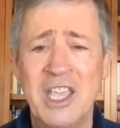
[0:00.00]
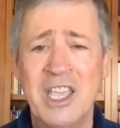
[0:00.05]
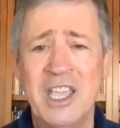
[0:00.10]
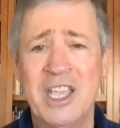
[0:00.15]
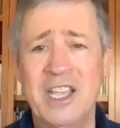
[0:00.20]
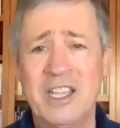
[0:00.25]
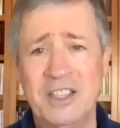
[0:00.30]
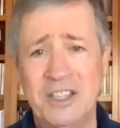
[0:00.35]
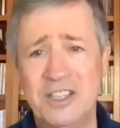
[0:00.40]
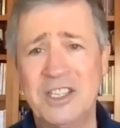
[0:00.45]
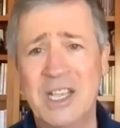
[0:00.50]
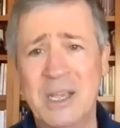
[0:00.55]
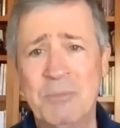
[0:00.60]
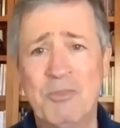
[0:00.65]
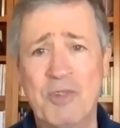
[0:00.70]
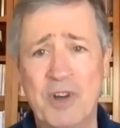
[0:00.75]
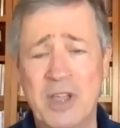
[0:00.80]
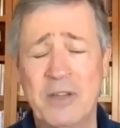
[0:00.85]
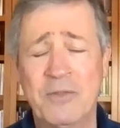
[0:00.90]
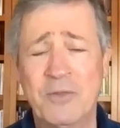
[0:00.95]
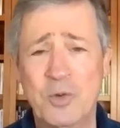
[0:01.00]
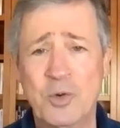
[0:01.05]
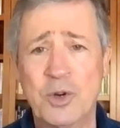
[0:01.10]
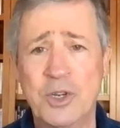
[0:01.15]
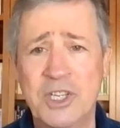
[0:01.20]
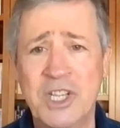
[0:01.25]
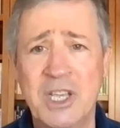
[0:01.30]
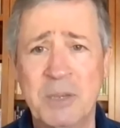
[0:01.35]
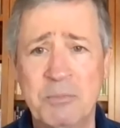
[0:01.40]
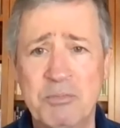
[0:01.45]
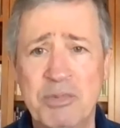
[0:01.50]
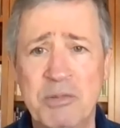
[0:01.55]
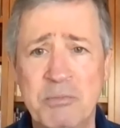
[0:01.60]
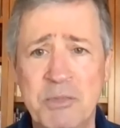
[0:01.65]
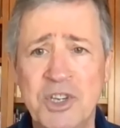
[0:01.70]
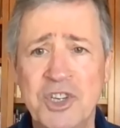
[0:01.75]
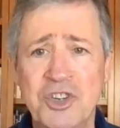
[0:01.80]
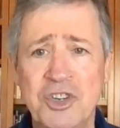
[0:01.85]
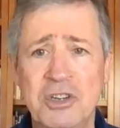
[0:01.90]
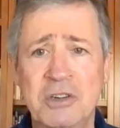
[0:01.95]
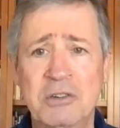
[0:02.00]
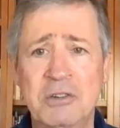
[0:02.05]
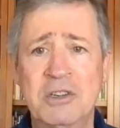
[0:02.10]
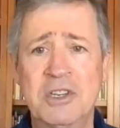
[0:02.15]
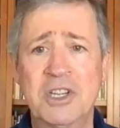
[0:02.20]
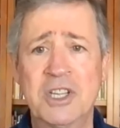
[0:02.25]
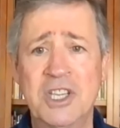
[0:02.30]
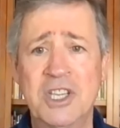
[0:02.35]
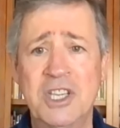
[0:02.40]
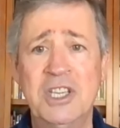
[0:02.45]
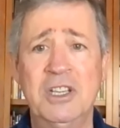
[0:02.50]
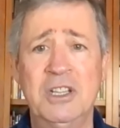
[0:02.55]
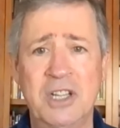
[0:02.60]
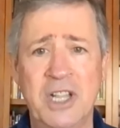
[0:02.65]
And the samurai, of course, had permission to kill